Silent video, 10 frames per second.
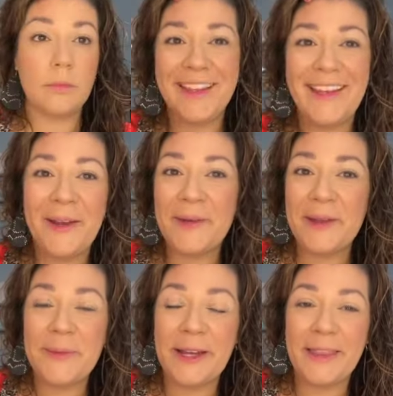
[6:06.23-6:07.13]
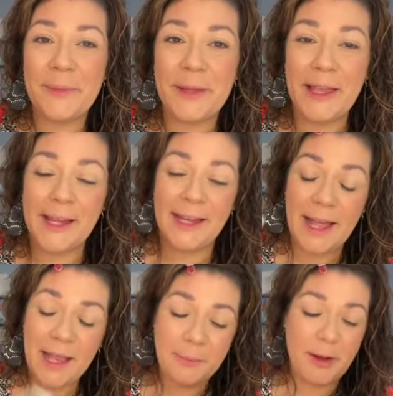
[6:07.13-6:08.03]
Now we're going to put on the Milani
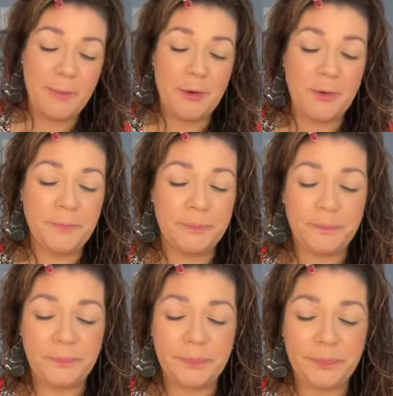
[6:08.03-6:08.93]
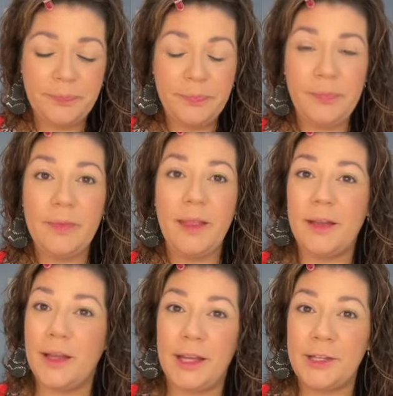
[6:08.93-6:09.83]
Eye Primer.
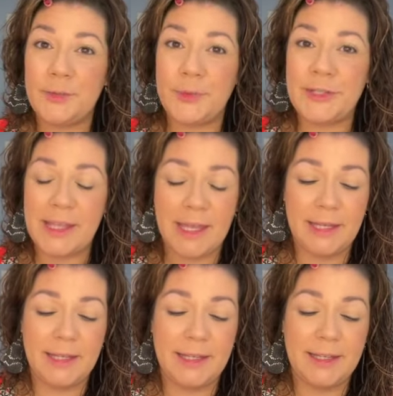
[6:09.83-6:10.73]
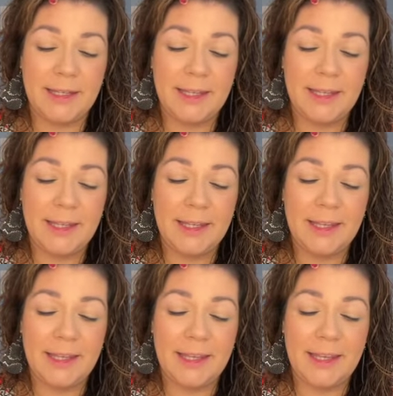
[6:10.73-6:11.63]
100%
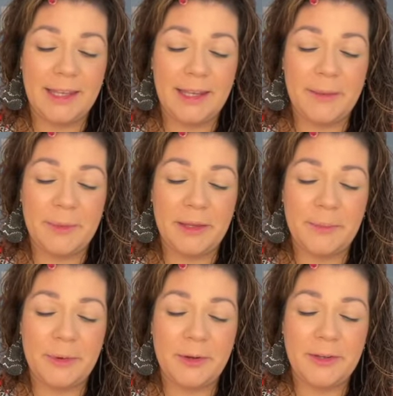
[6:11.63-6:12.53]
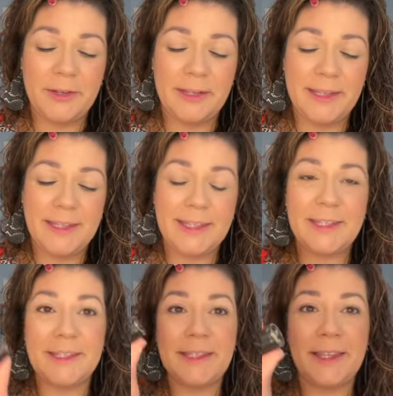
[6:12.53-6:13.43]
an Emily purchase.
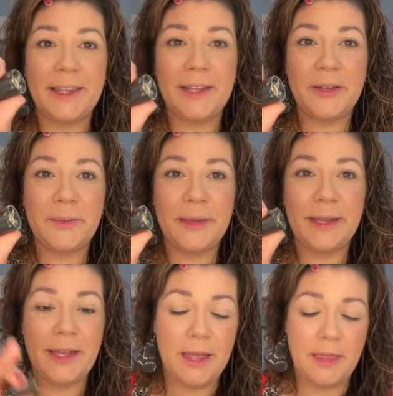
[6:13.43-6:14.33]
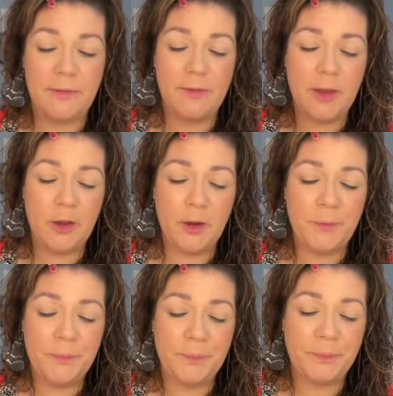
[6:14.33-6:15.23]
Just a little bit on the finger.
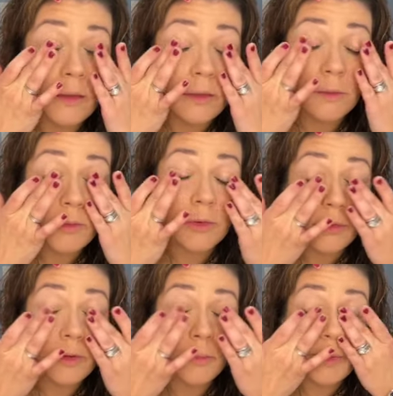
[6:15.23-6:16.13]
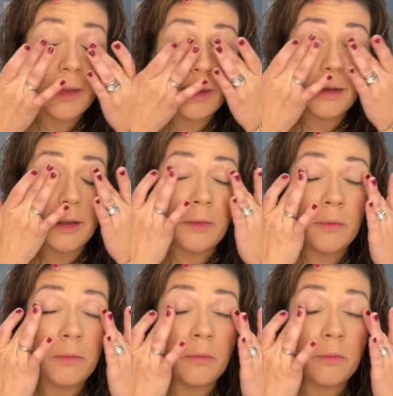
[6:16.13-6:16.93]
I'm just going to pat it out.